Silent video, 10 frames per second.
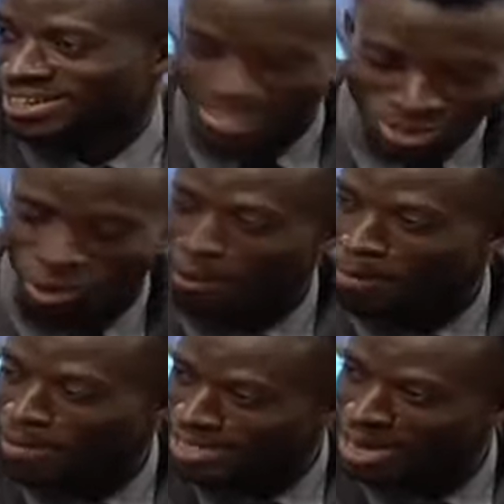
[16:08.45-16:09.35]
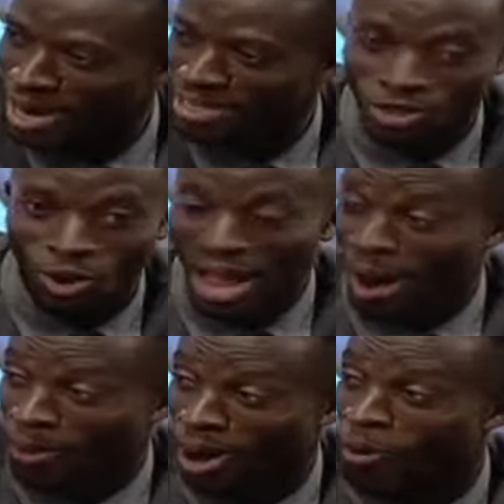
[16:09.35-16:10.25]
This is a man penina. And that's why I
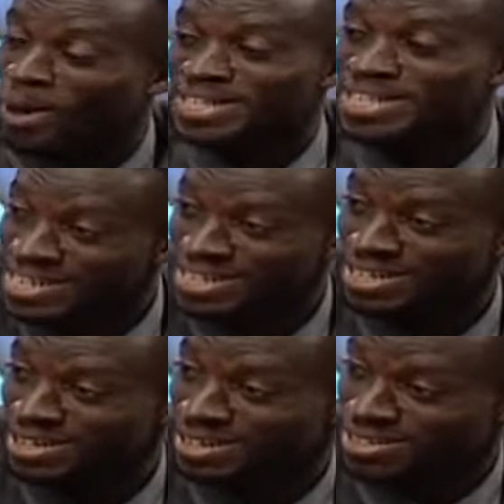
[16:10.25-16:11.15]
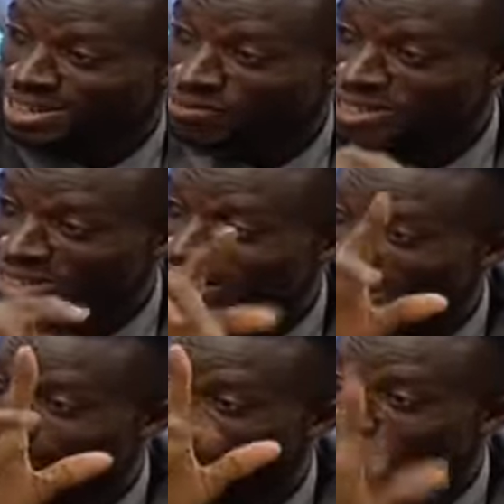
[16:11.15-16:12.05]
cry when you need 70
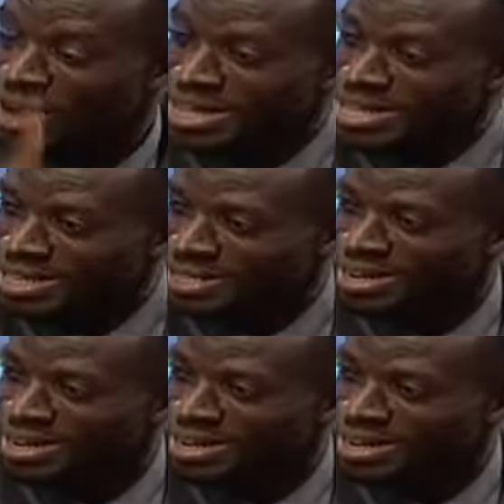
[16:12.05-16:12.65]
and over years.